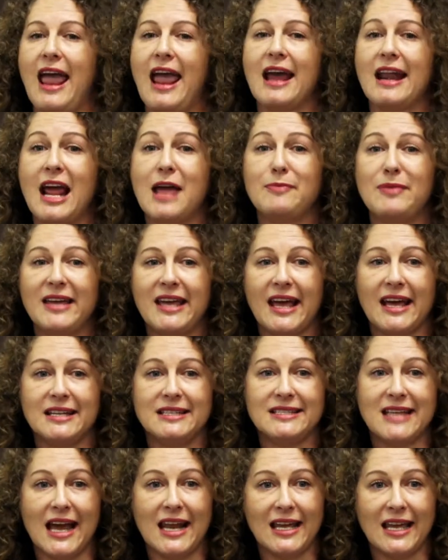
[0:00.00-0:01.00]
And I
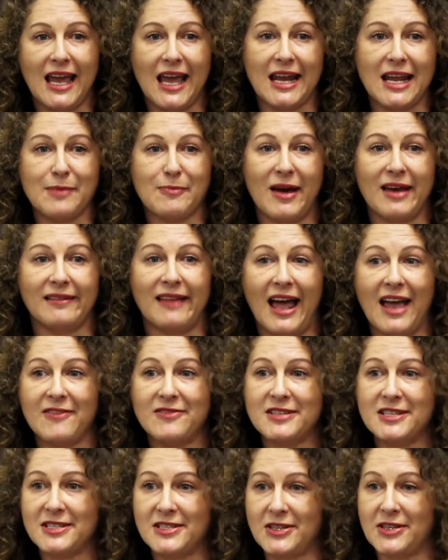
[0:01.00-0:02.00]
began dedicating my
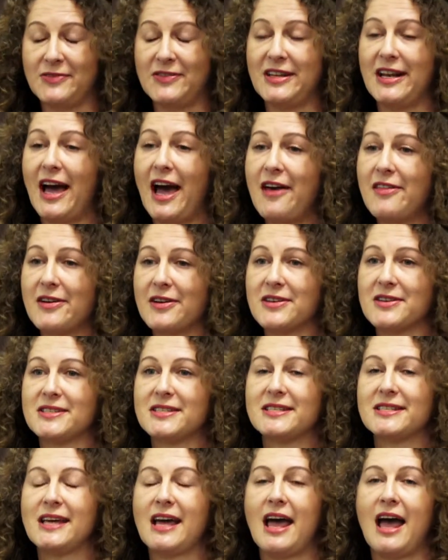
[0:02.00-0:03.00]
life to serving
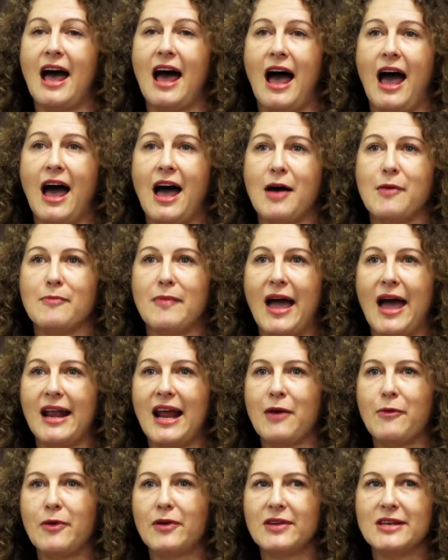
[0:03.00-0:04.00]
others. And
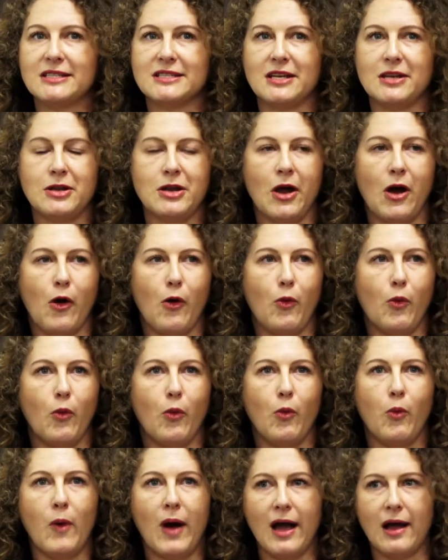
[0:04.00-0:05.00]
I really didn't know
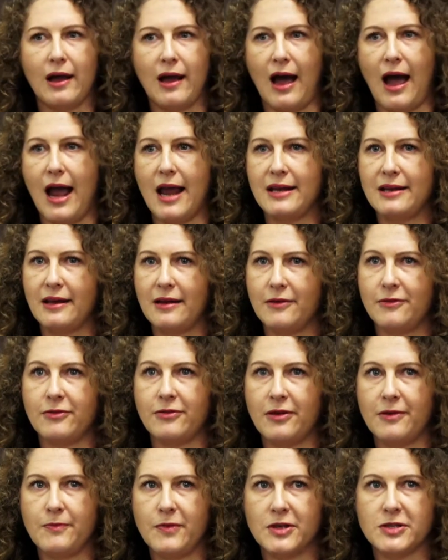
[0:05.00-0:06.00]
what kind
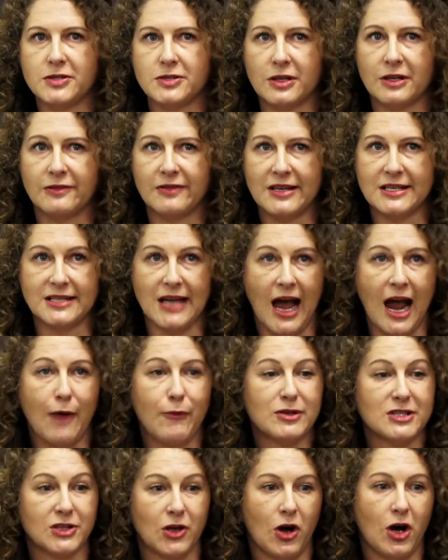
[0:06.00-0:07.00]
of service I
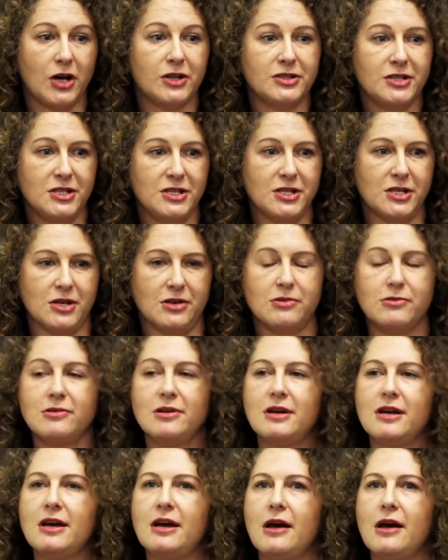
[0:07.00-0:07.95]
was called to do,